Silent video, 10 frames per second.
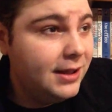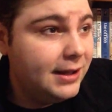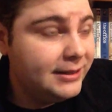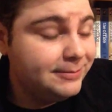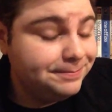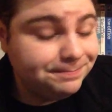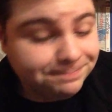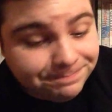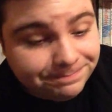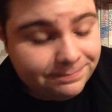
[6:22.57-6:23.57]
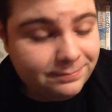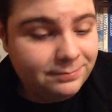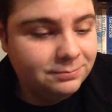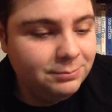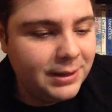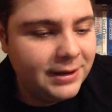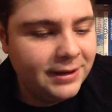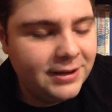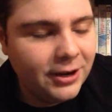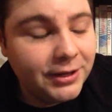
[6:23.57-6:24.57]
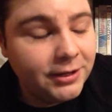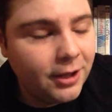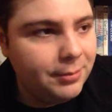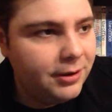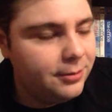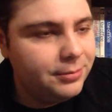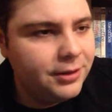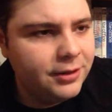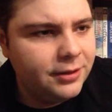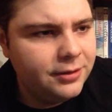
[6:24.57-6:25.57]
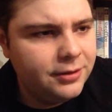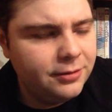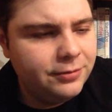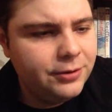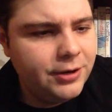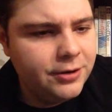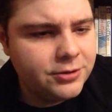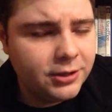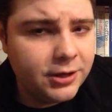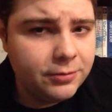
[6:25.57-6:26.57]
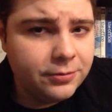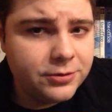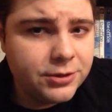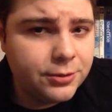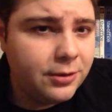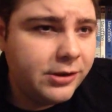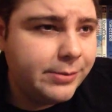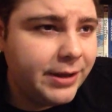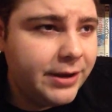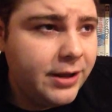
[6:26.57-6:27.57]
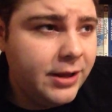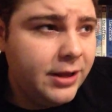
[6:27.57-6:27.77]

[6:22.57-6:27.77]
But they nominated him the few years later for Cinderella Man.